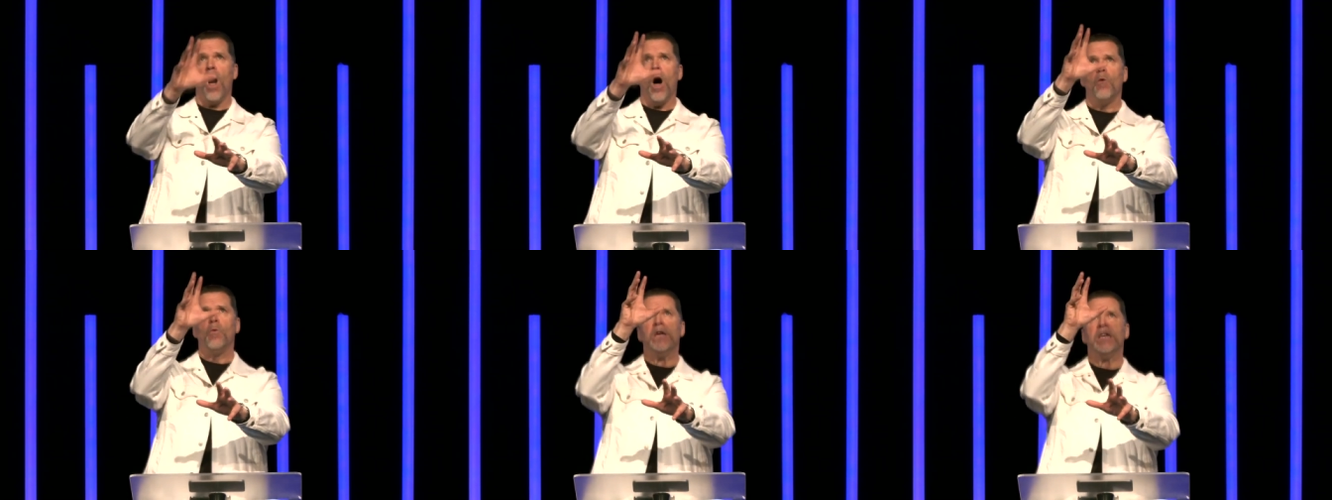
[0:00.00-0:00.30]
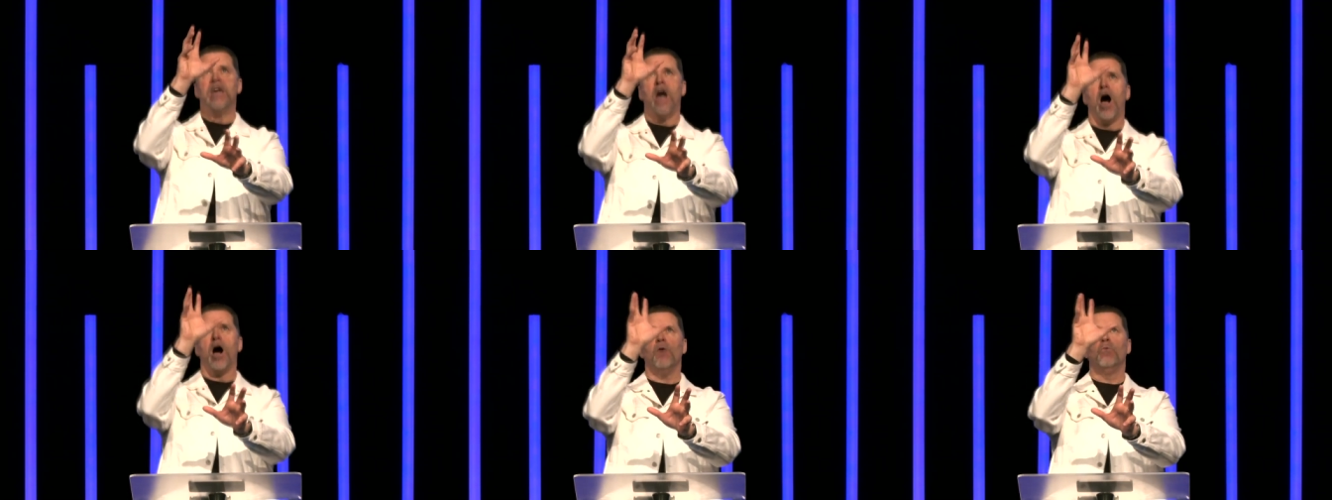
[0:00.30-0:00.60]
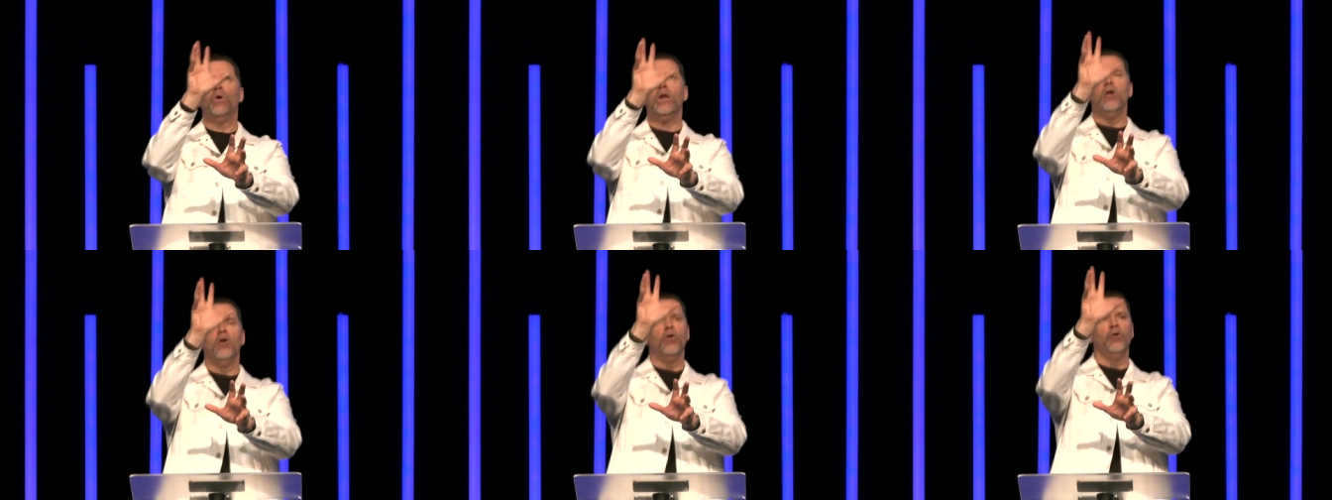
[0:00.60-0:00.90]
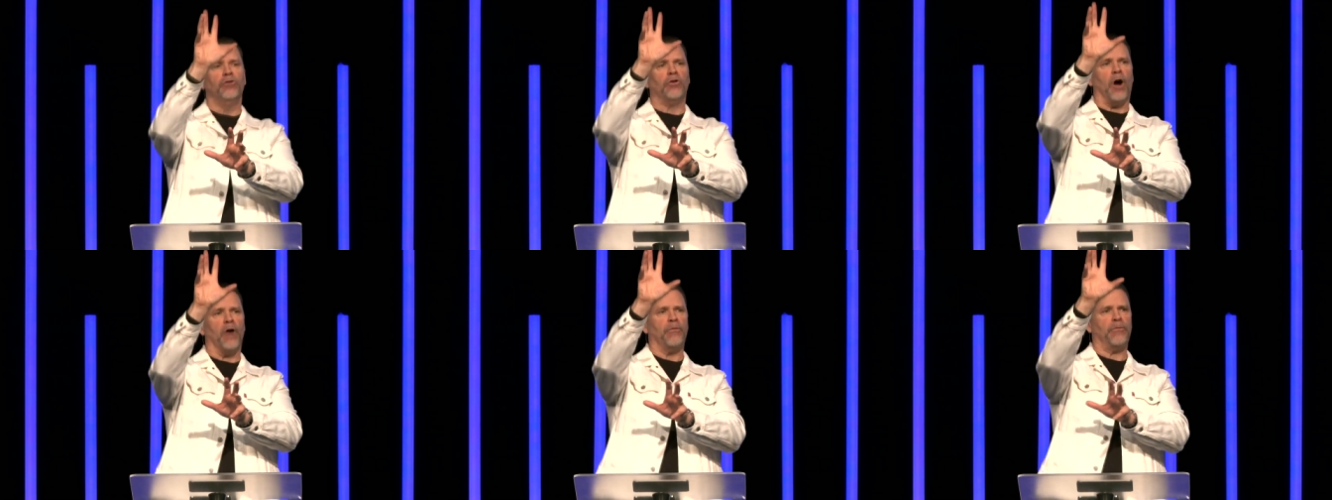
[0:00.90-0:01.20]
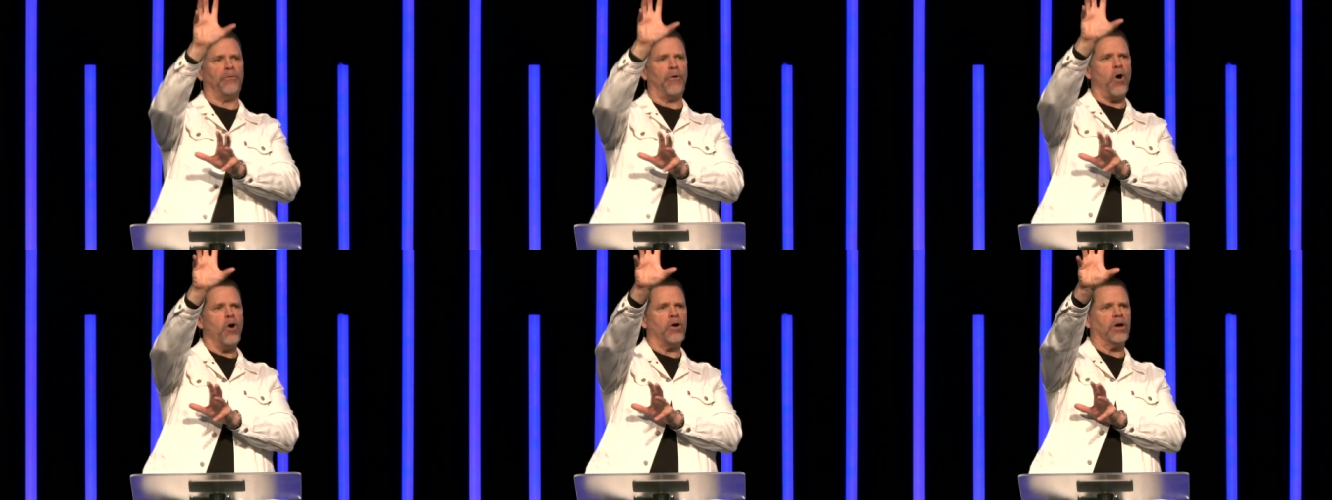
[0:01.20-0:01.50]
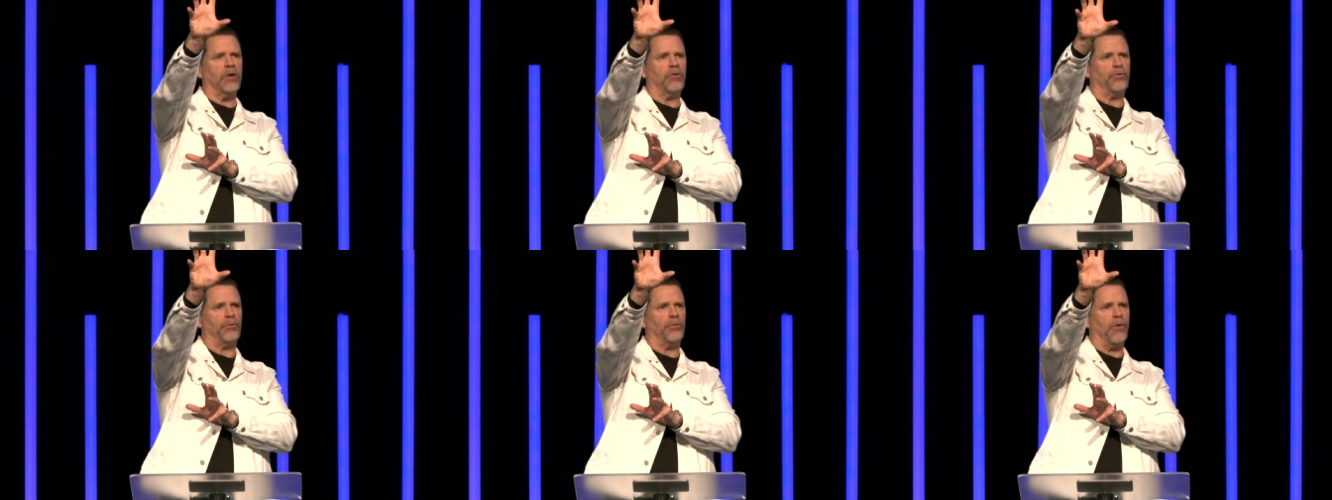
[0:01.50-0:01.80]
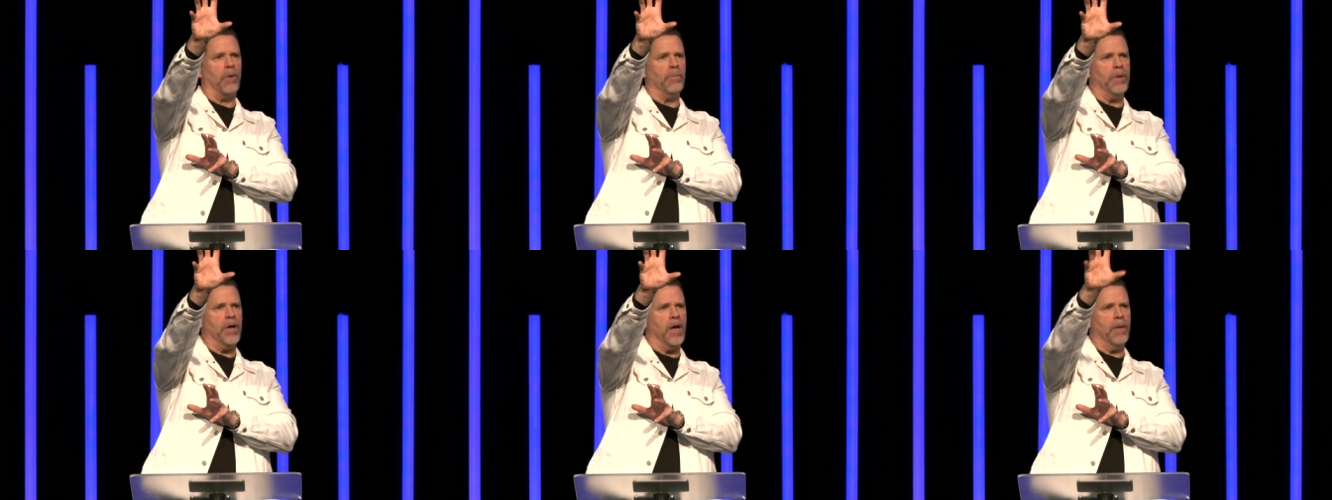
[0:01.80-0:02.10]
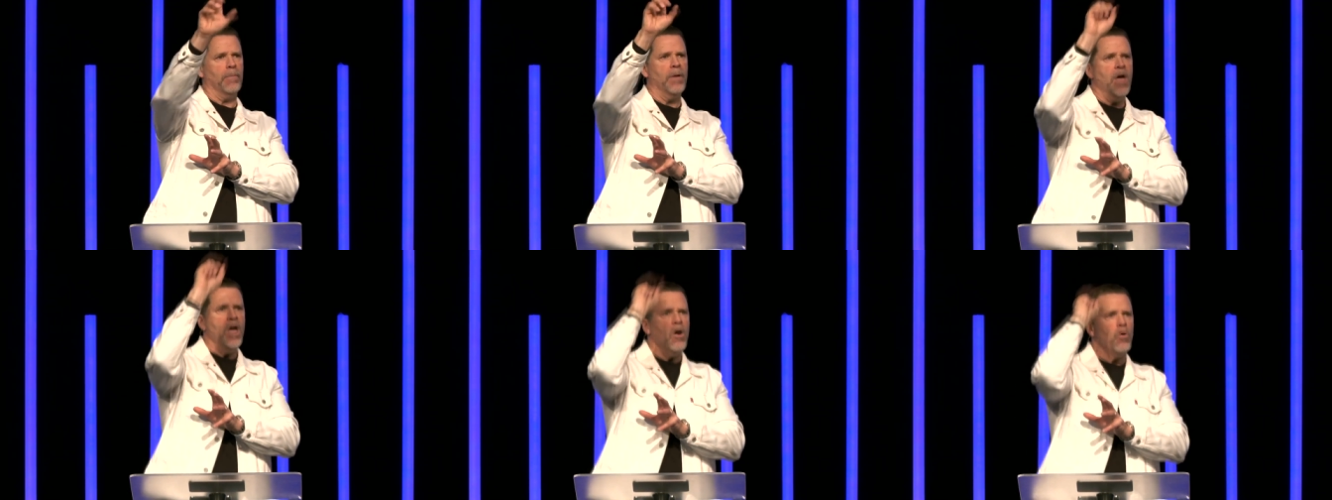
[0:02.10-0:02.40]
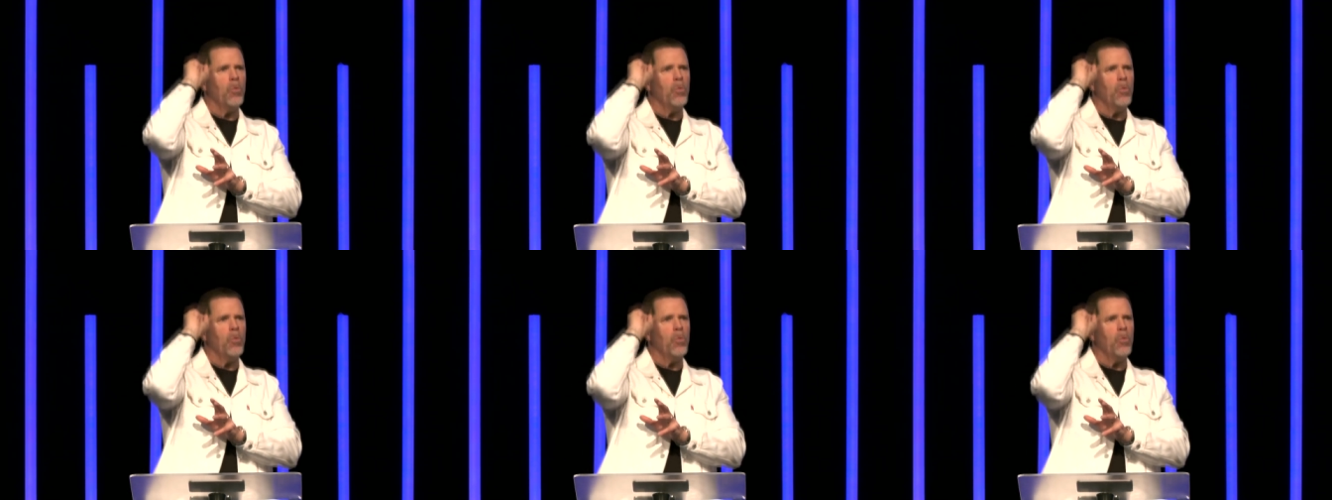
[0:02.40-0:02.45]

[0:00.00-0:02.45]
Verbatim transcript: we, uh, we lose our focus from Him,